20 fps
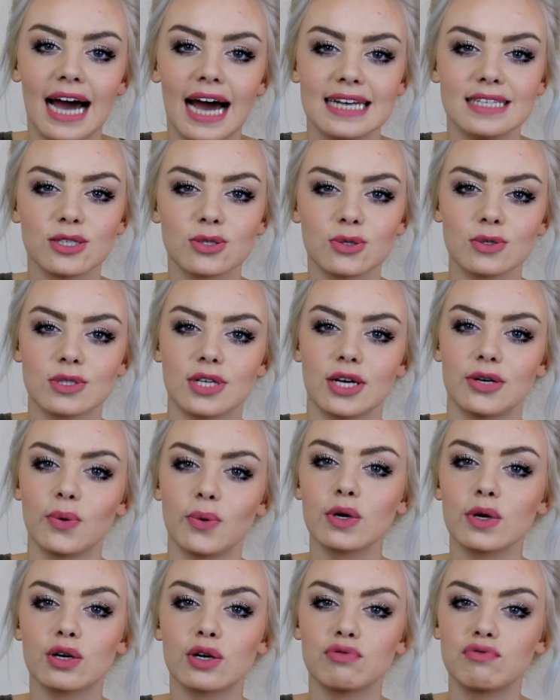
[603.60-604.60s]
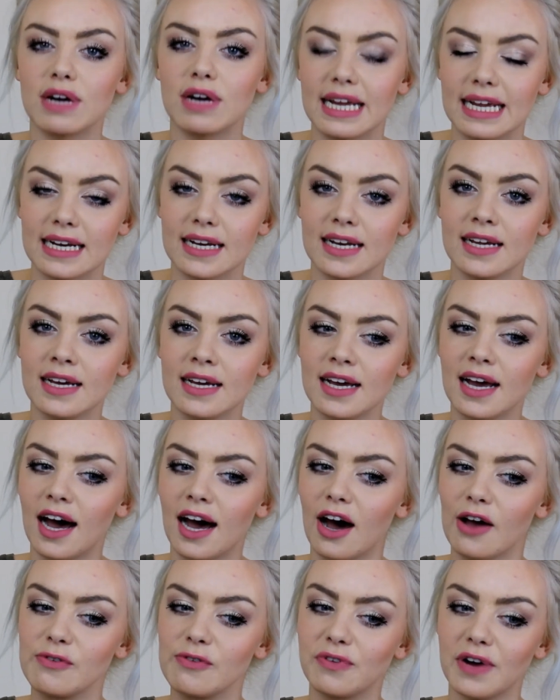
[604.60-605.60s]
and it's also not green.
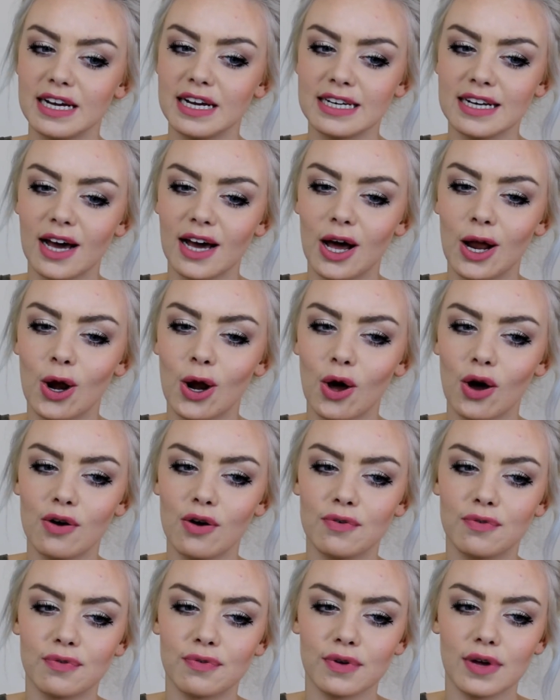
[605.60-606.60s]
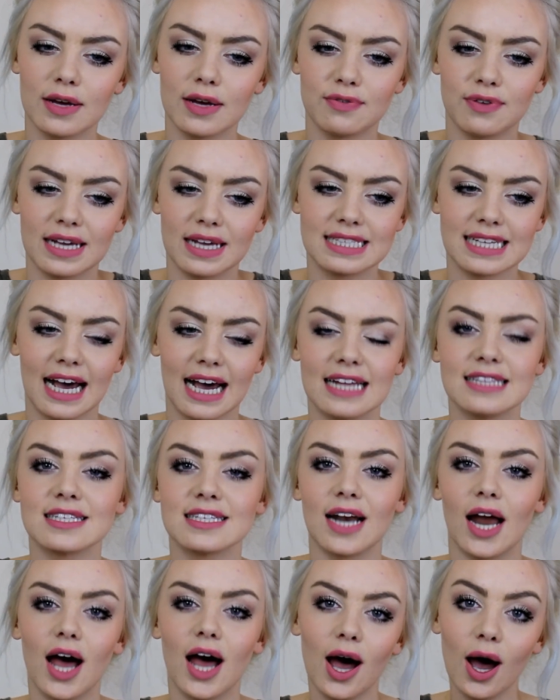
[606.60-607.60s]
I find a lot of fake tans
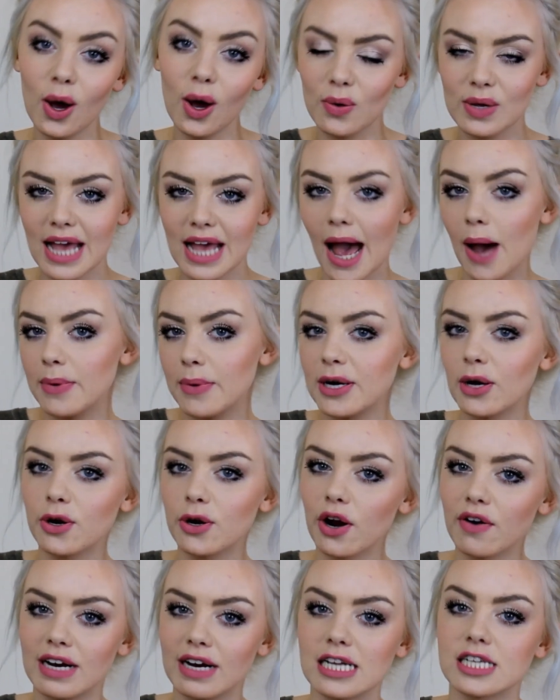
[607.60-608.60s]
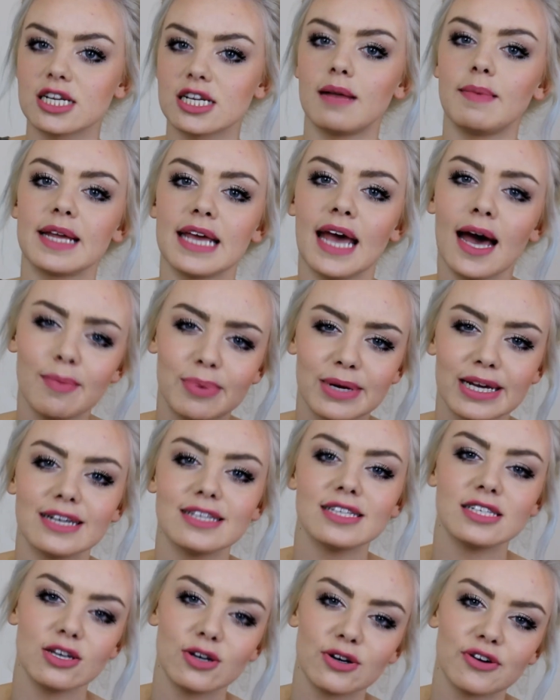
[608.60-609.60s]
are like, oh yeah, we're not orange, and I'm like, yeah,
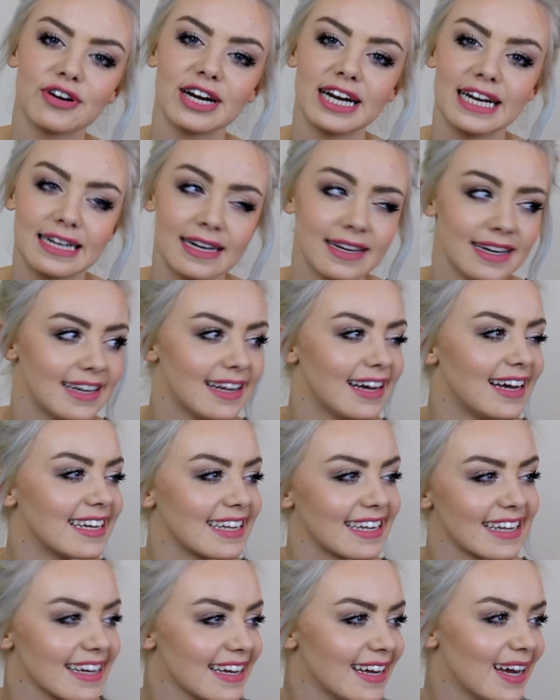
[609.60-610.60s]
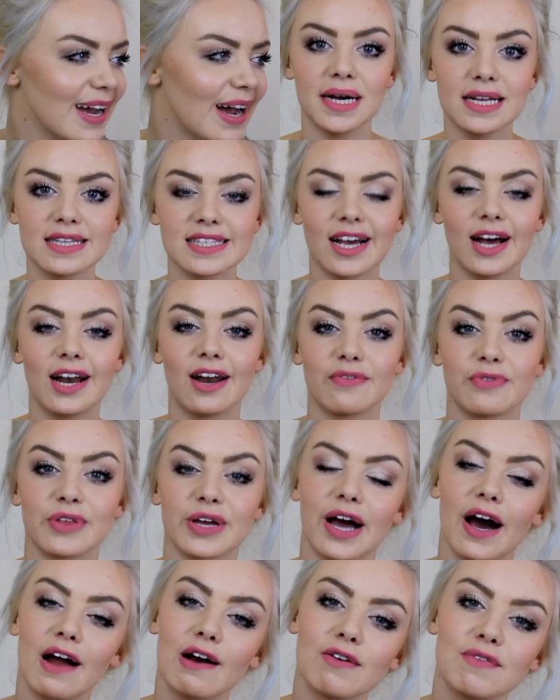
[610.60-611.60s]
because you're green. Like, but I love the
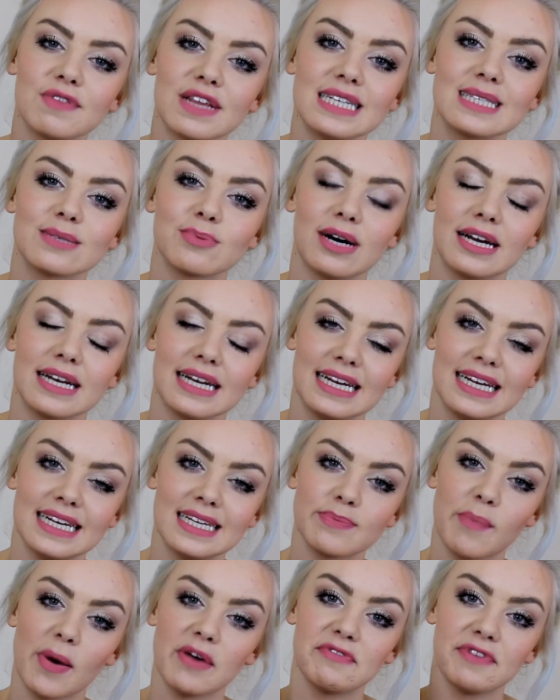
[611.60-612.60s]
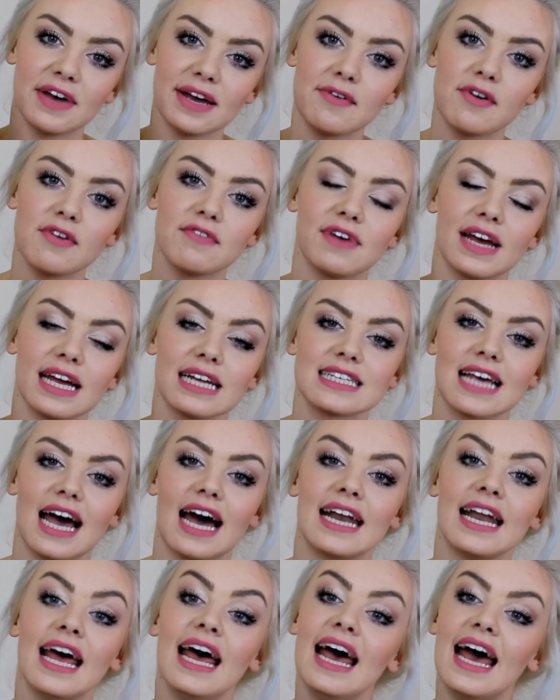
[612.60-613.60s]
colour of this one. It is my favourite fake
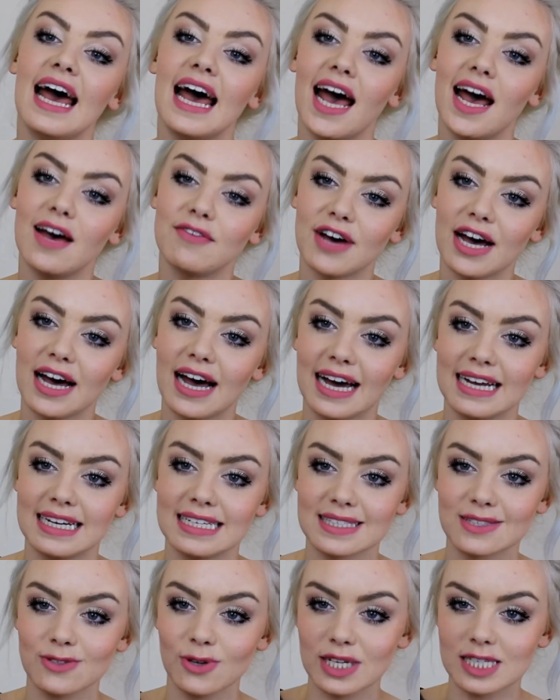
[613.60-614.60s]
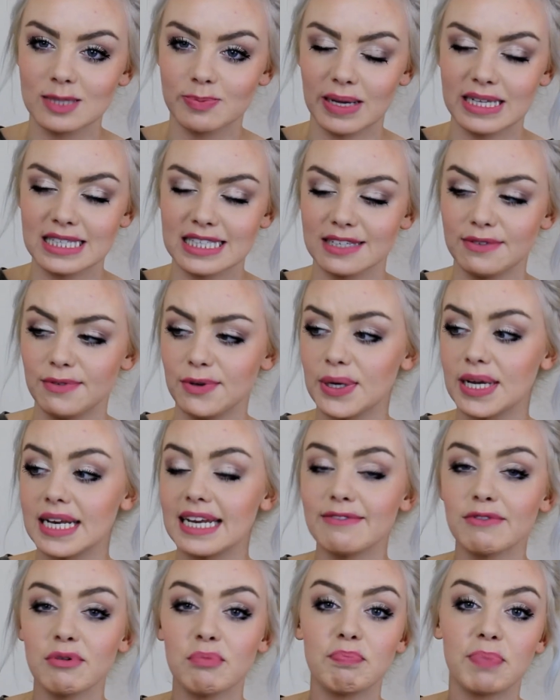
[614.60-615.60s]
tan ever, and it's not expensive. You can
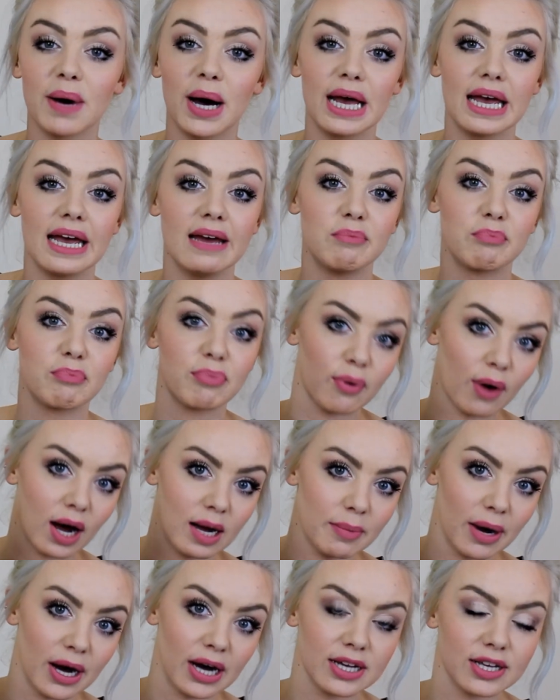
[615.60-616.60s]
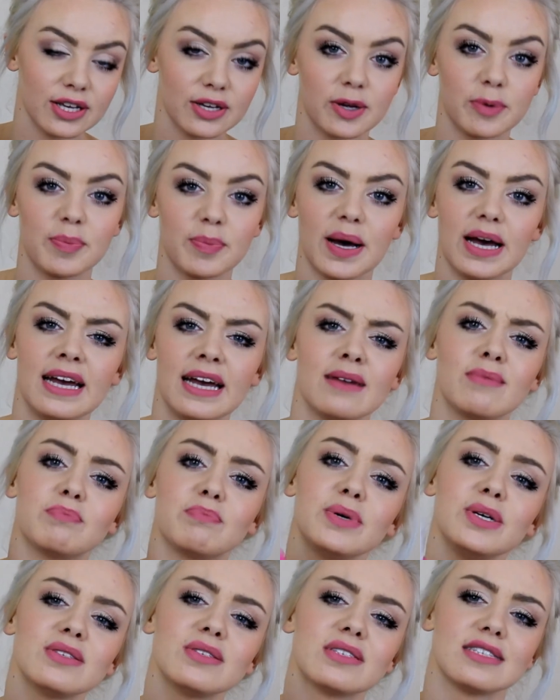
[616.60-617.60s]
even buy it in Primark, you can buy it in
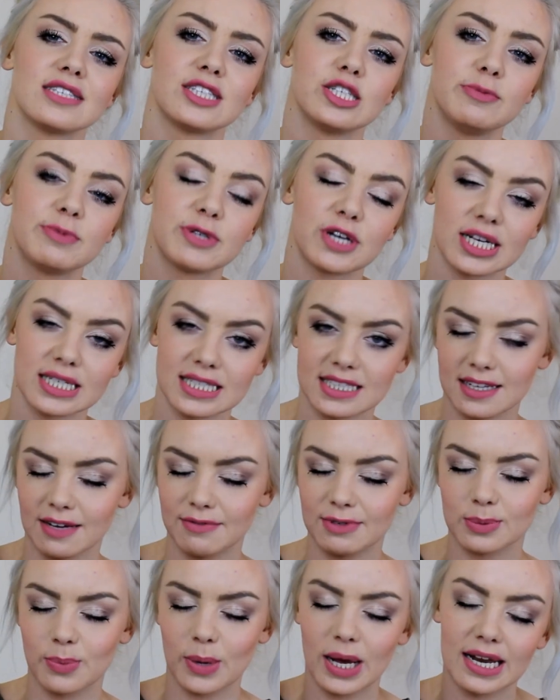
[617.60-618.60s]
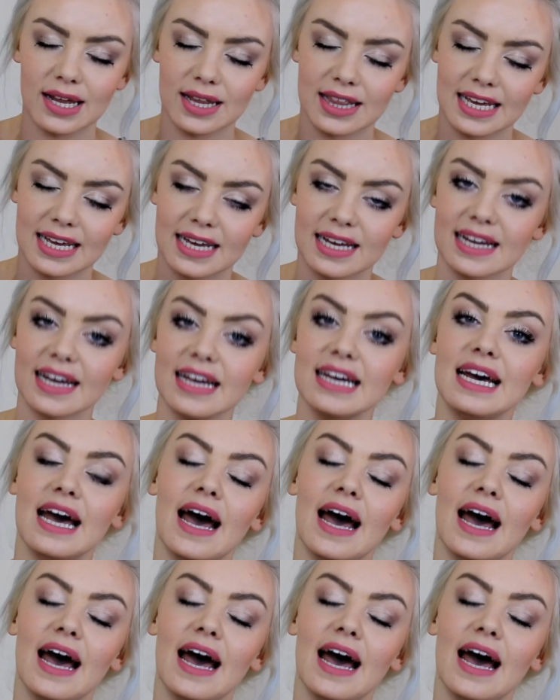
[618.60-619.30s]
Boots and Superdrug and stuff as well, I think.